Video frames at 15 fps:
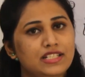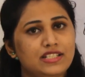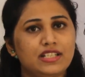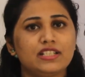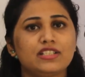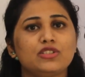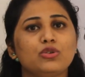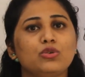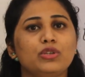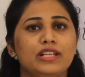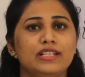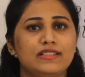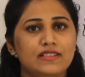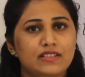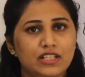just don't
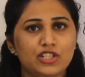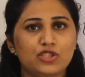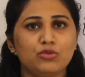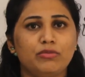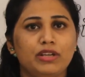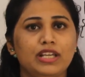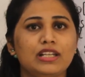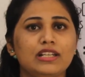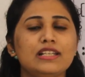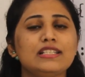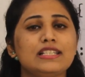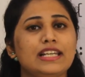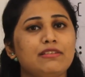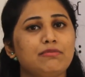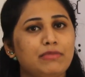hesitate to mail
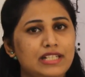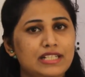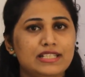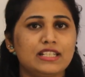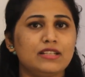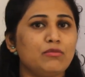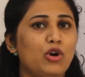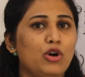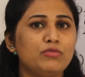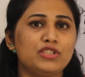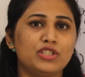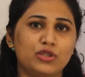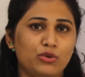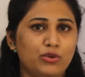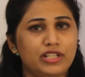us at
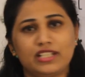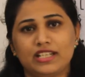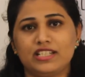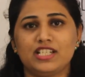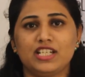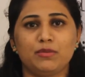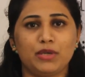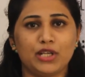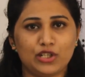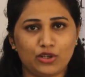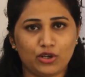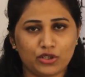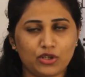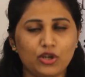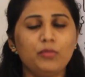
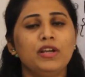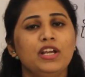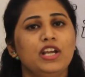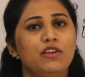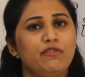millicentmom08@gmail.com.